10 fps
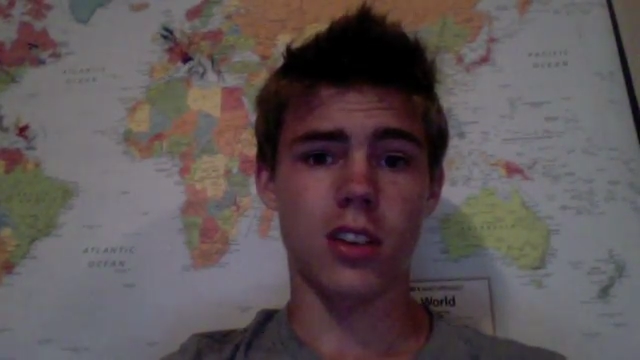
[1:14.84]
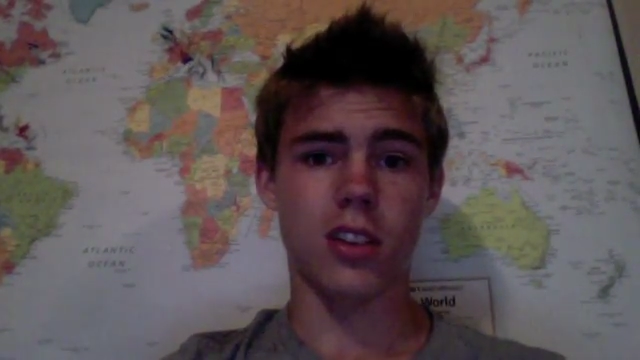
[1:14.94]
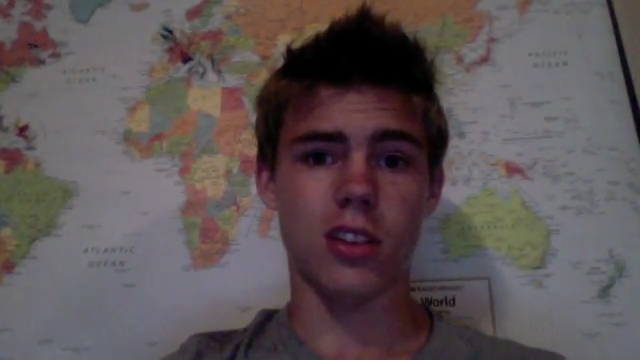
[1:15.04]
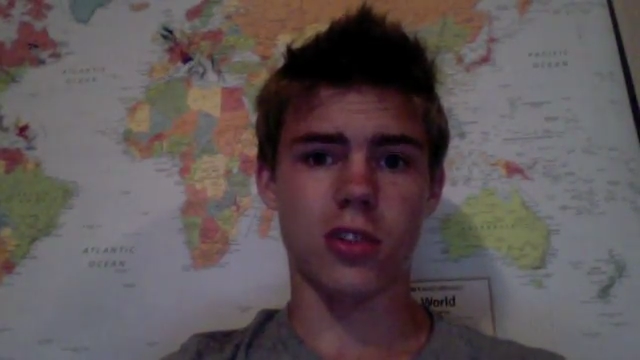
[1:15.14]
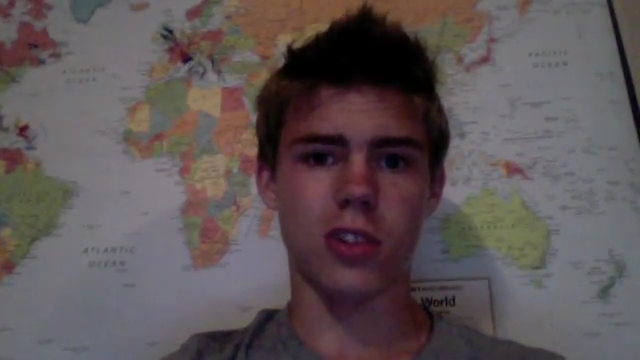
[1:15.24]

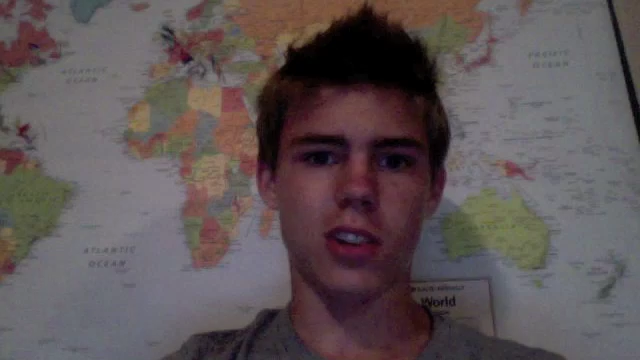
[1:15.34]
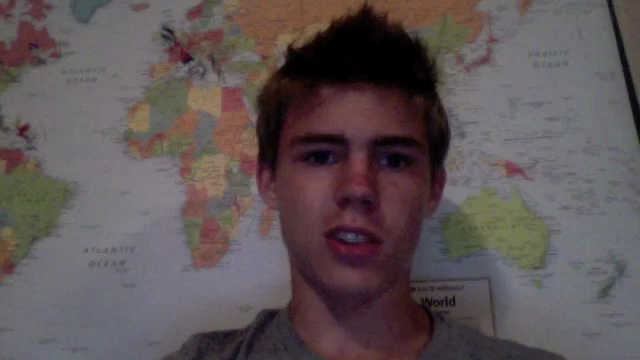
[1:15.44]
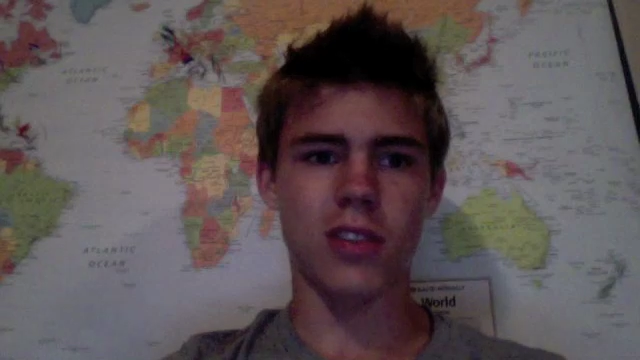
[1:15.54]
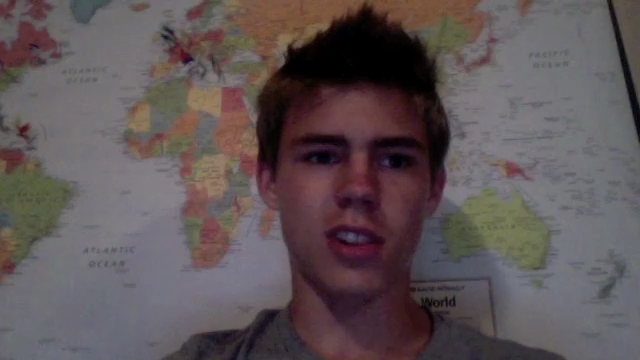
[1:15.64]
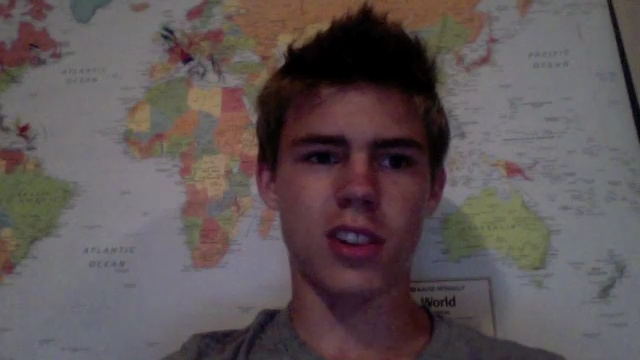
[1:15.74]
So I don't
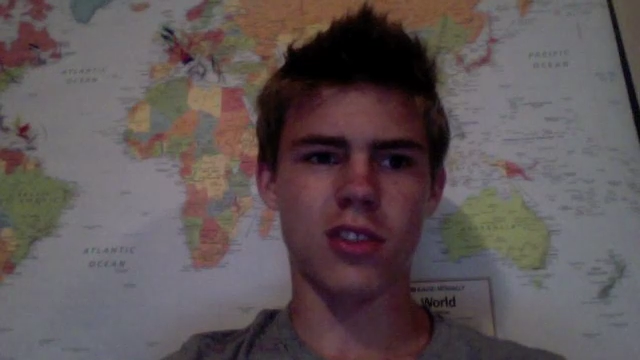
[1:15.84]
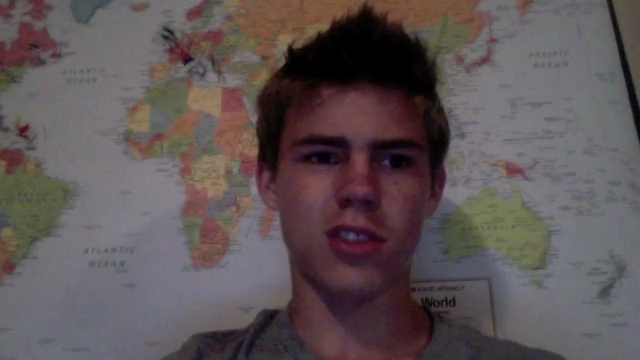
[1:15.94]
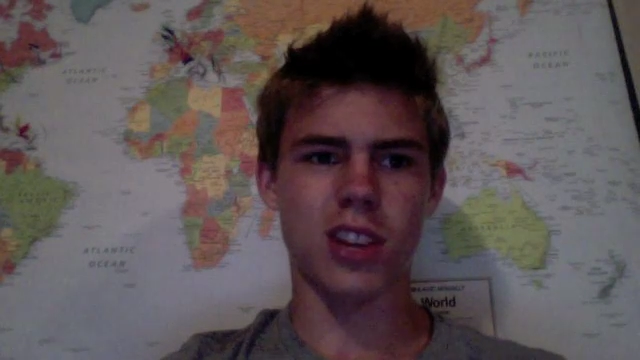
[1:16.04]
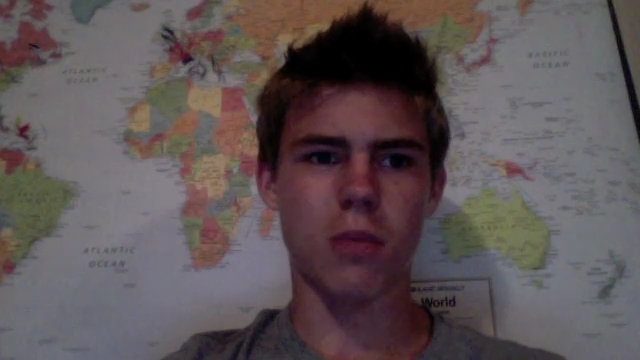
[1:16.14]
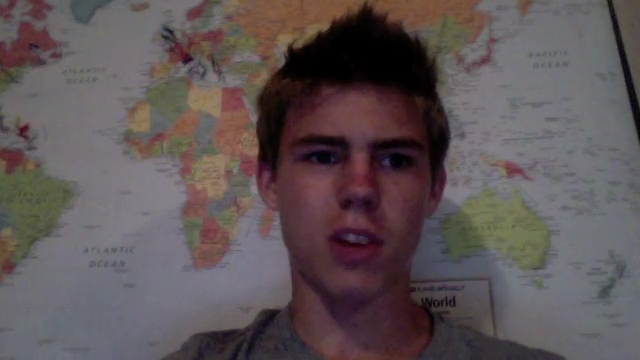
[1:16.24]
even
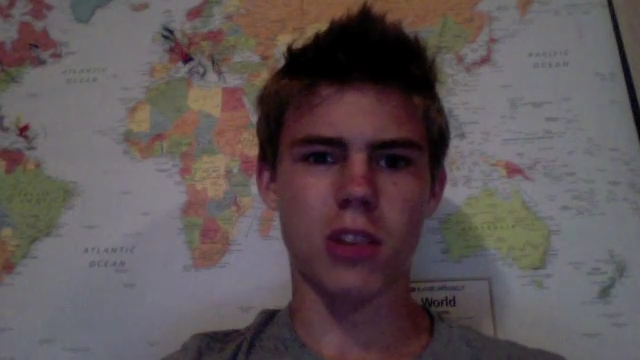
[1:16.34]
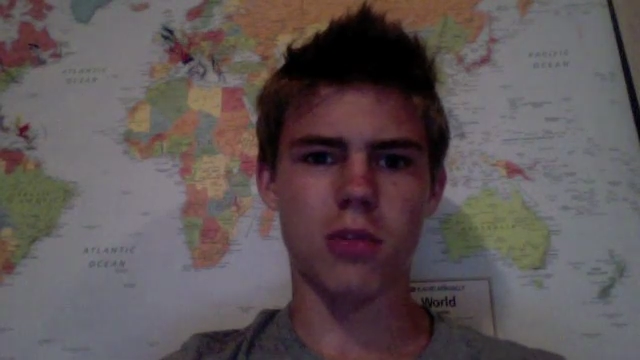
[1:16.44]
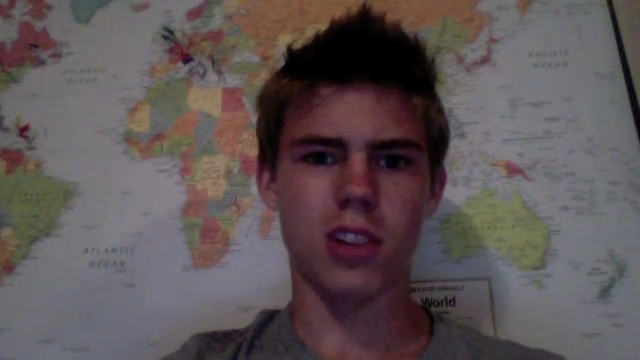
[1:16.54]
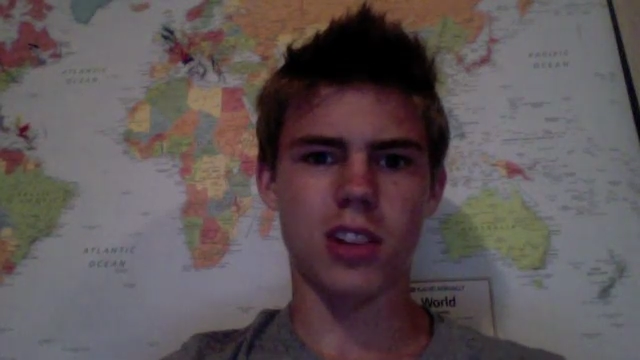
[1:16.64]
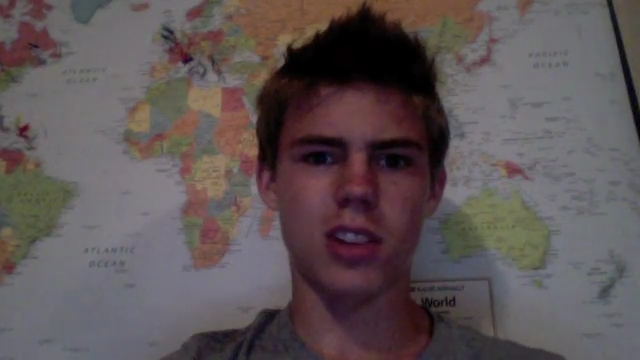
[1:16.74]
understand why you would
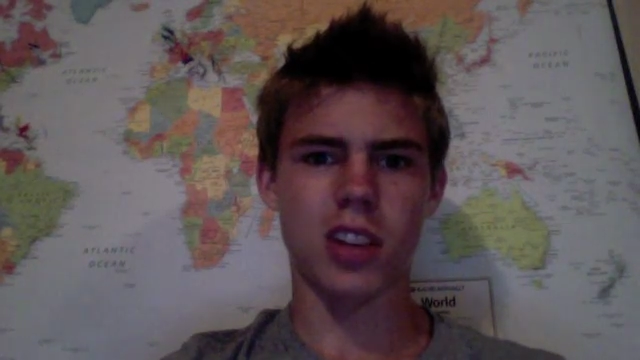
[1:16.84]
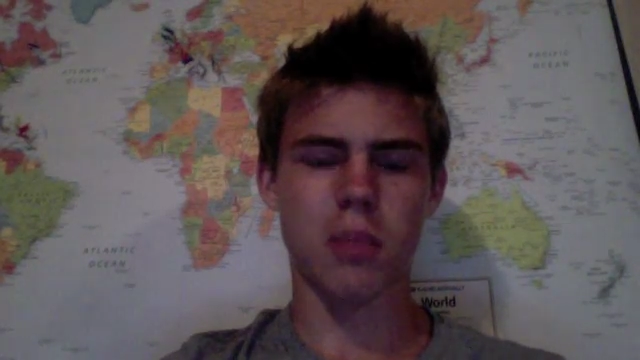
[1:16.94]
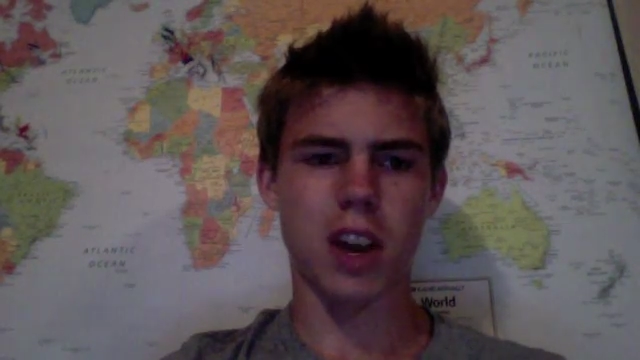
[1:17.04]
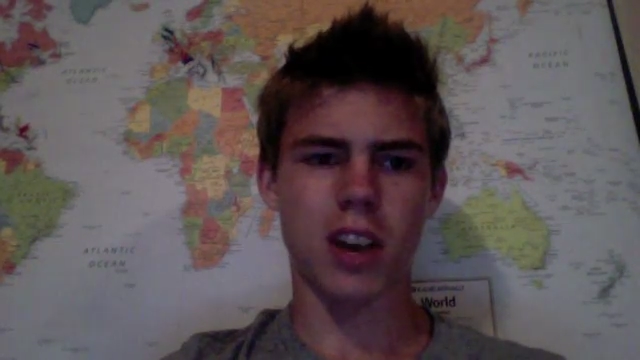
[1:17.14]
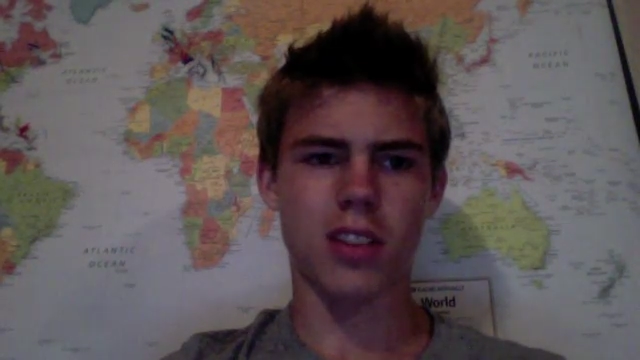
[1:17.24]
need to take him
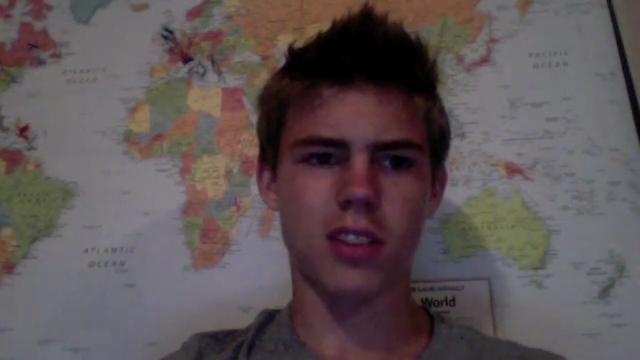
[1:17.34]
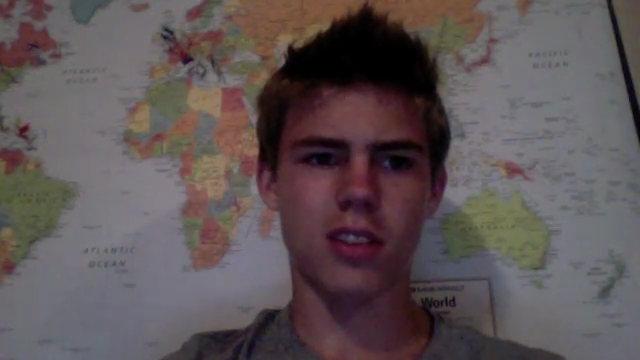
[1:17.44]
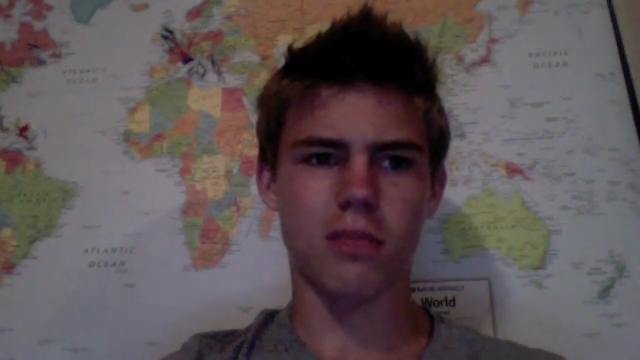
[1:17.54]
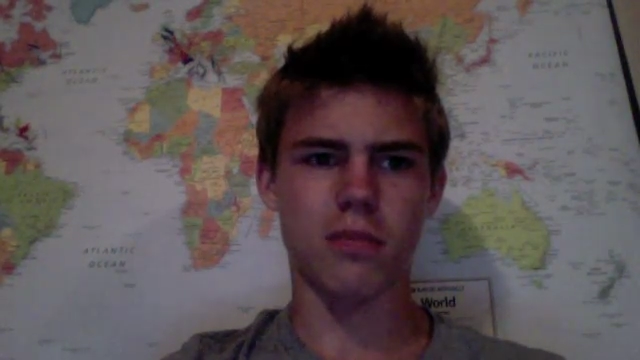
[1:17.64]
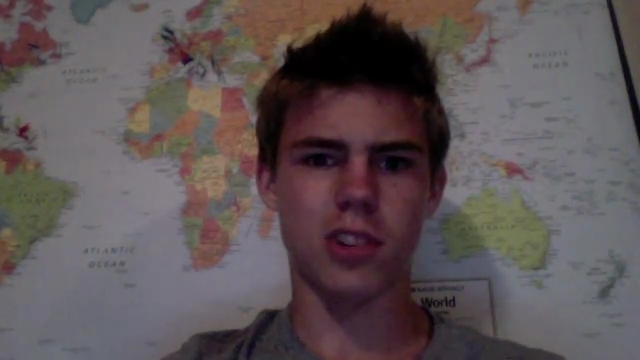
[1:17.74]
back
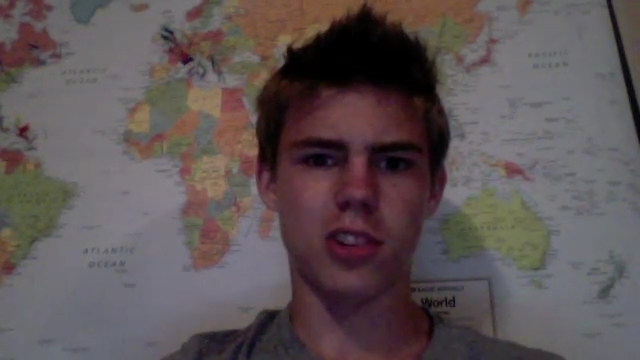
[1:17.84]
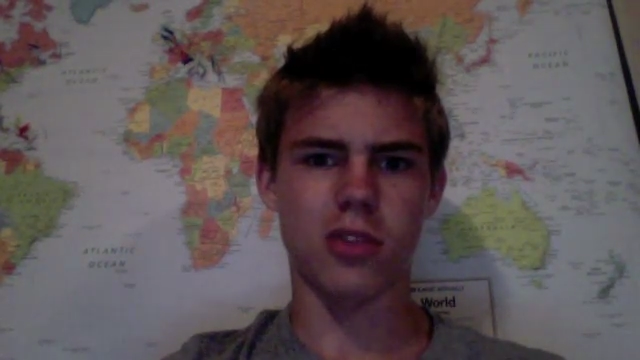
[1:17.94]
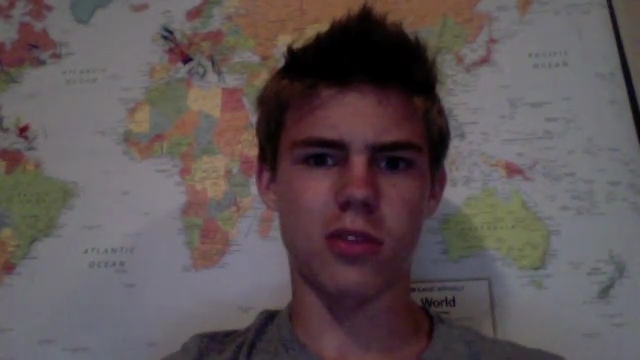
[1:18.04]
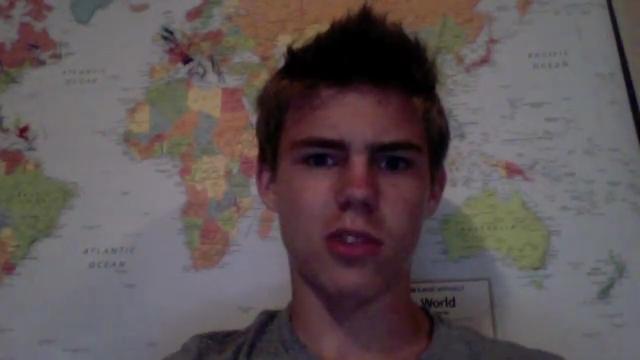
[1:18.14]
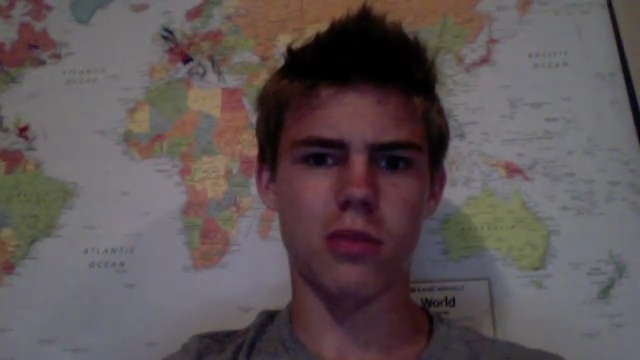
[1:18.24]
to
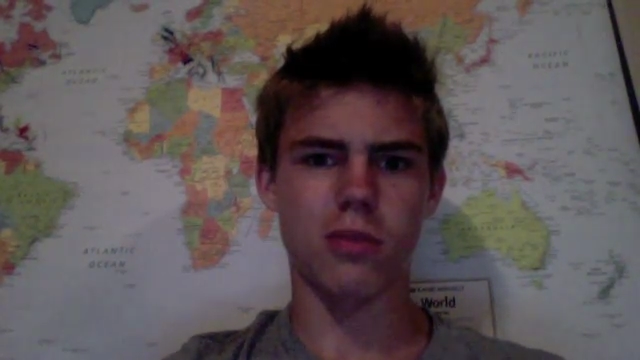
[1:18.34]
show you.